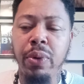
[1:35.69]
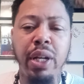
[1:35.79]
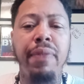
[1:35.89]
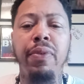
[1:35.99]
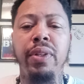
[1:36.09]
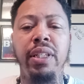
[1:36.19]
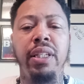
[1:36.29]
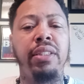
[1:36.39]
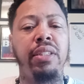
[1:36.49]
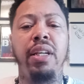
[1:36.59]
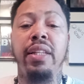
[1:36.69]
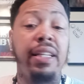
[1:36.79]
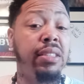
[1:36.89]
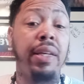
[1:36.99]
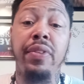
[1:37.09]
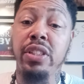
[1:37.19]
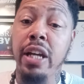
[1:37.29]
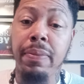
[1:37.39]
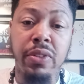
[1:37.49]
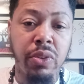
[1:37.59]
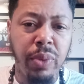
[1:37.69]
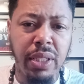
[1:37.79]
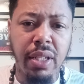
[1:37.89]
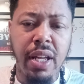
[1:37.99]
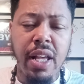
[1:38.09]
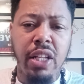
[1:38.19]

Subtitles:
whatever it is, that's 7 chapters a week.